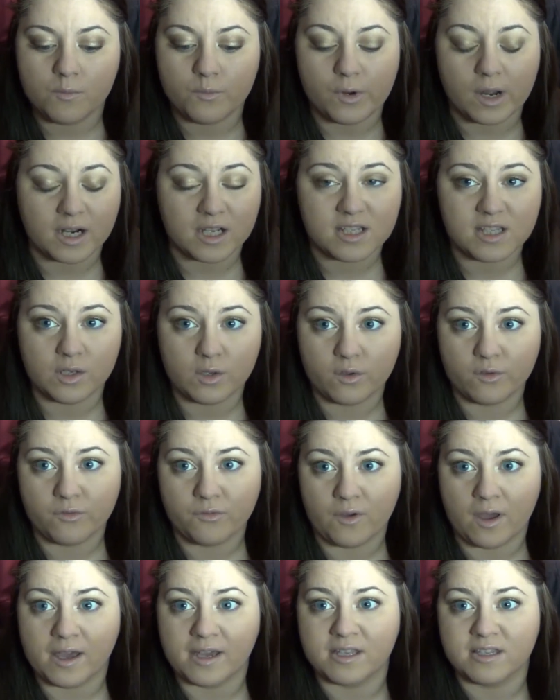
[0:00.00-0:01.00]
products that you could
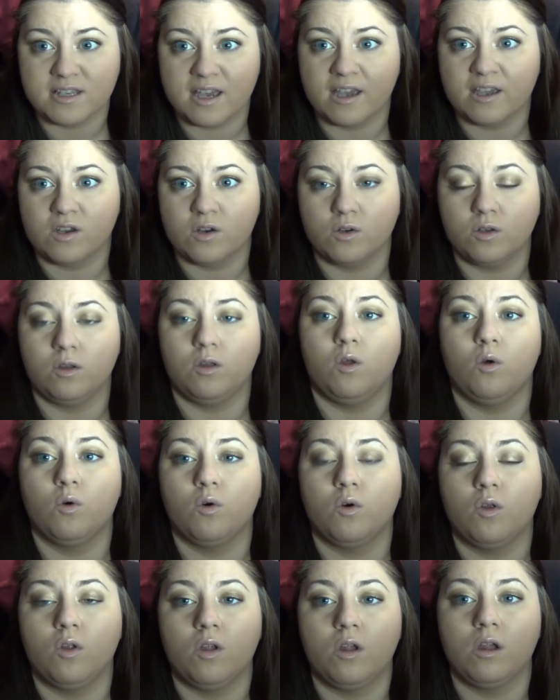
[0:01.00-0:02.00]
find at your
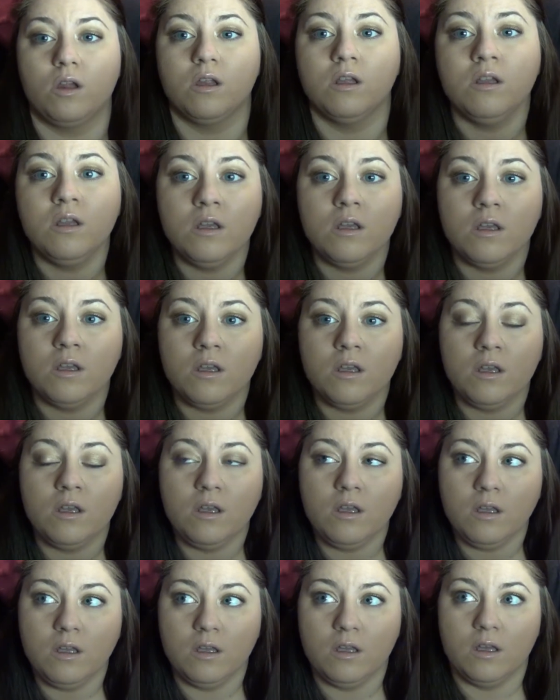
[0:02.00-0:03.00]
local
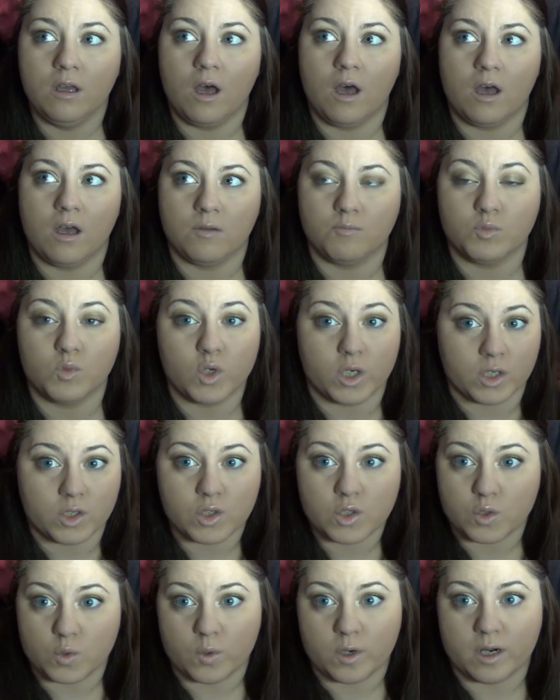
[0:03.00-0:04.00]

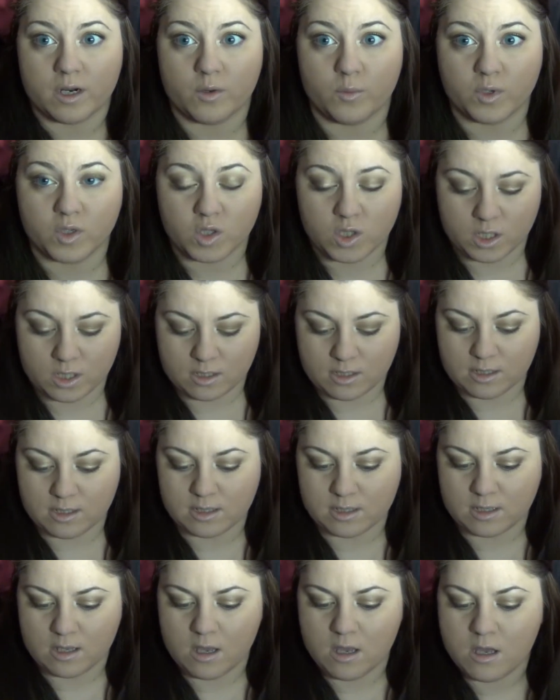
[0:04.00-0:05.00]
drugstore, which
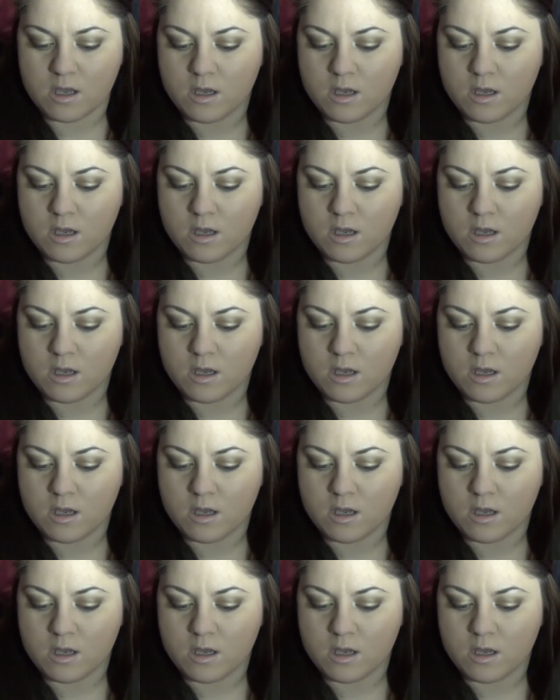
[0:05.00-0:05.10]
is